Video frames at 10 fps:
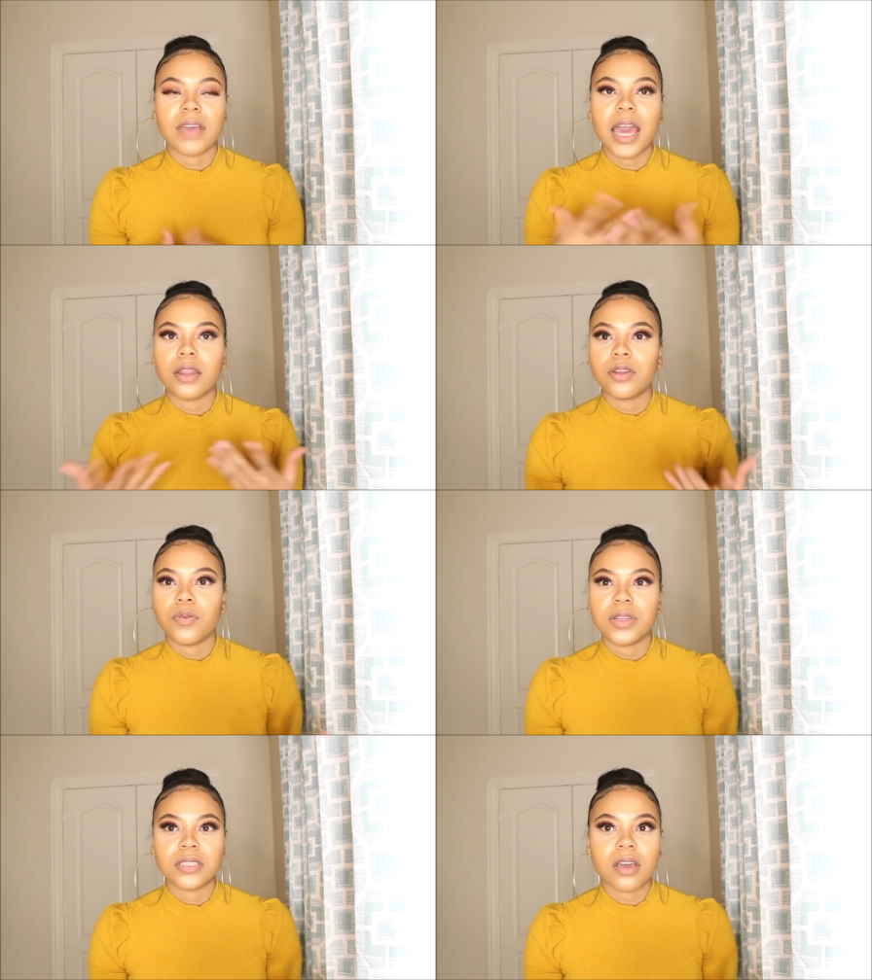I don't know
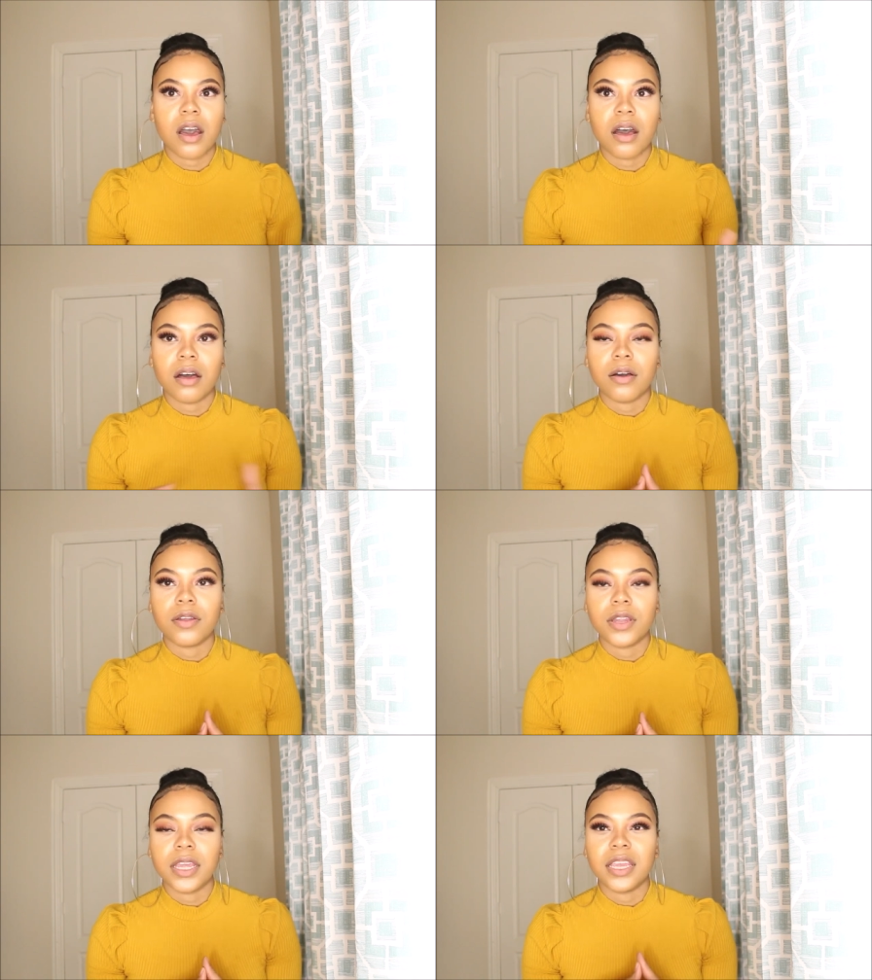what it's
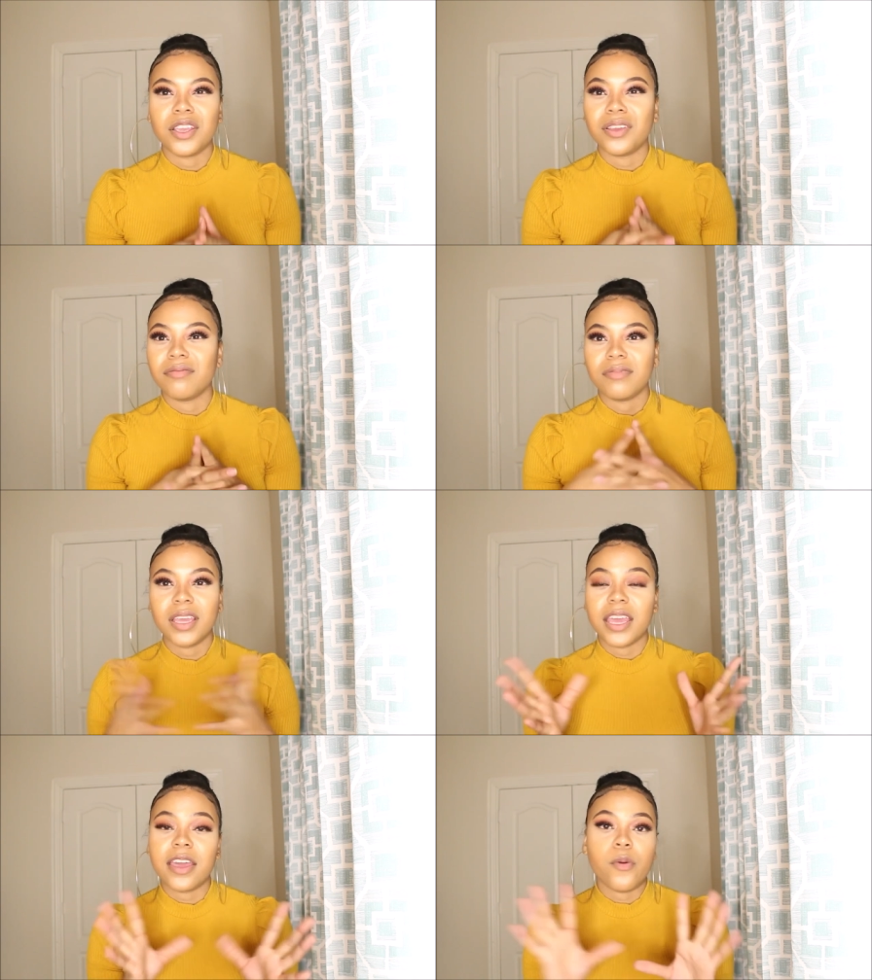called in
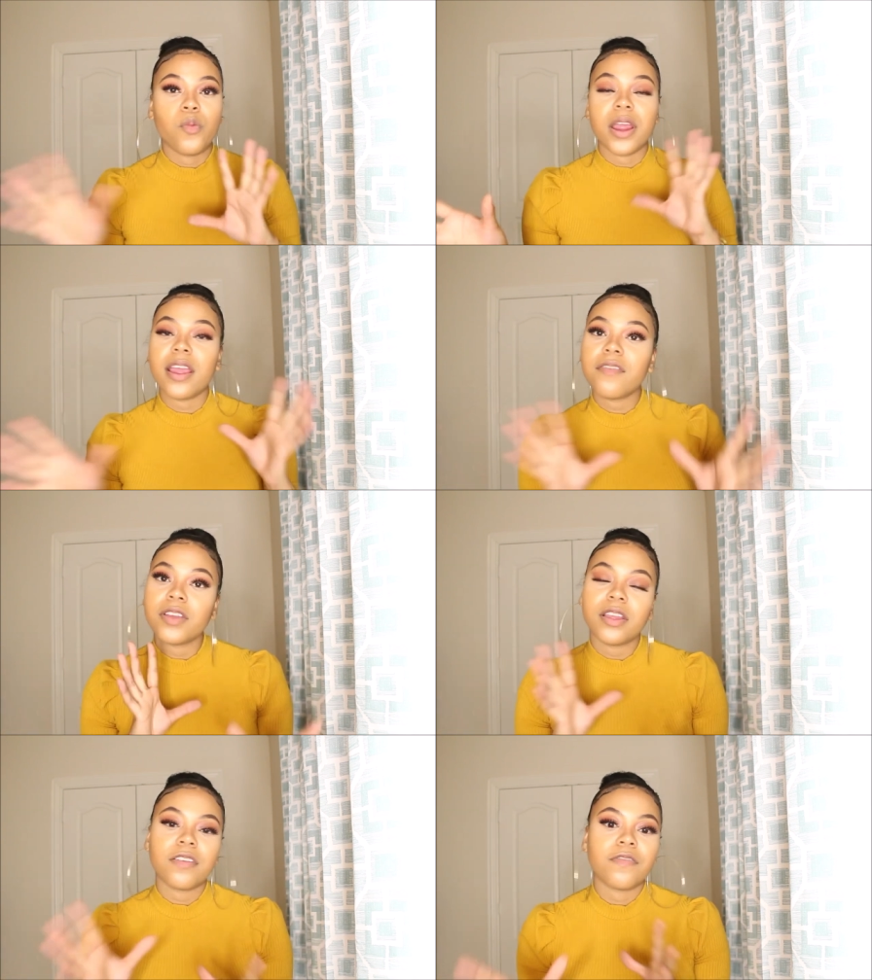wherever
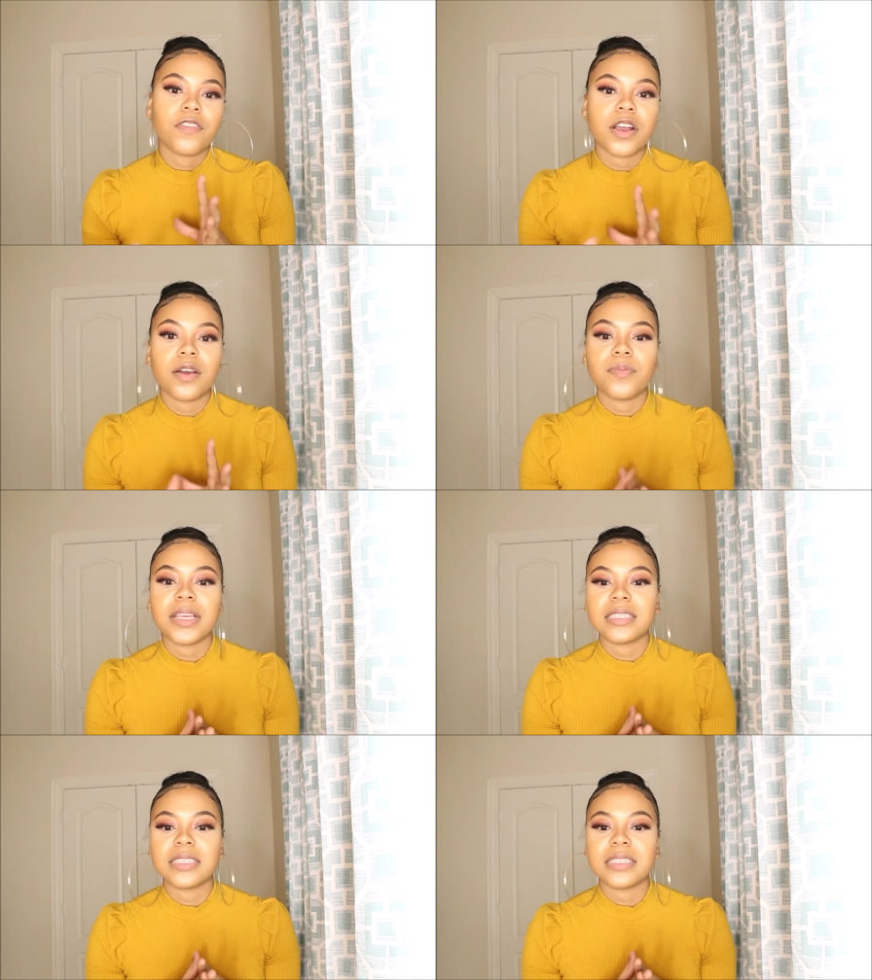you're from.